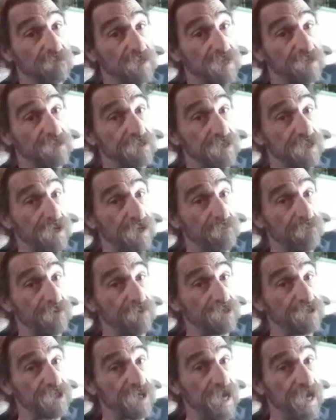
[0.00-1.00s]
It's a
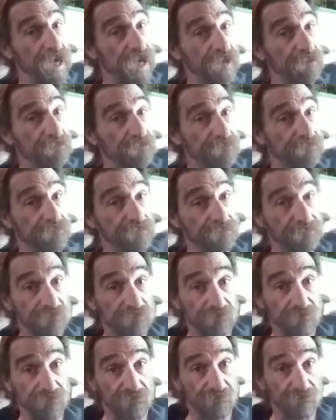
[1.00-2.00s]
numbers game.
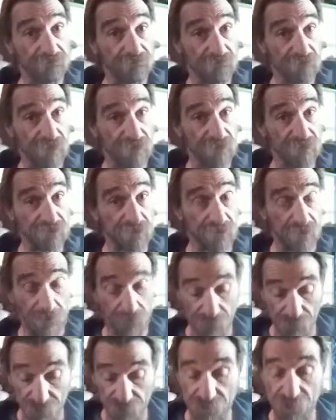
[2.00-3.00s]
It's a
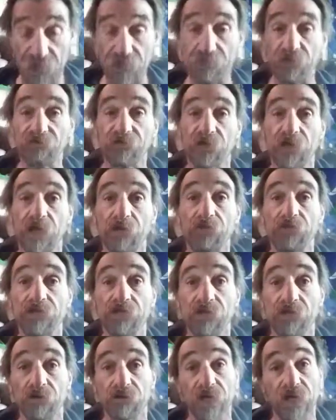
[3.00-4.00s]
numbers game. If you like what
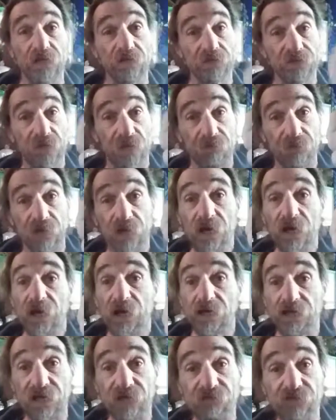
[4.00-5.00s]
you hear, ladies and gentlemen,
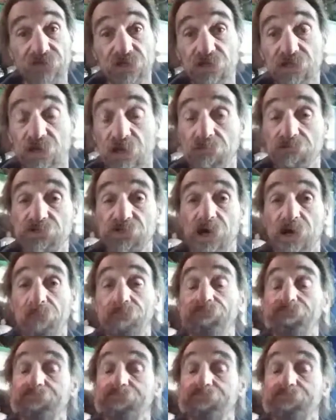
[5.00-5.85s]
give us a thumbs up.